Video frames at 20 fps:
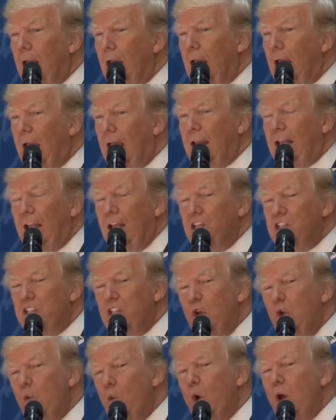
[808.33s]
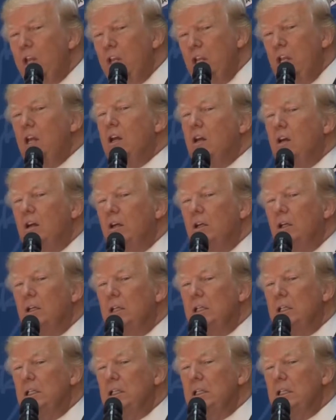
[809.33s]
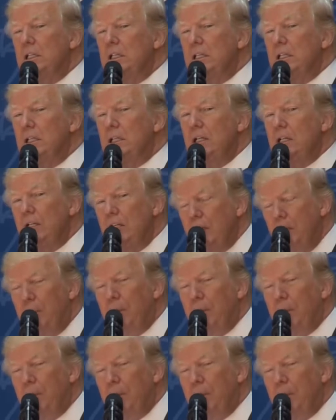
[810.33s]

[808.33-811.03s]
and less than 1 year to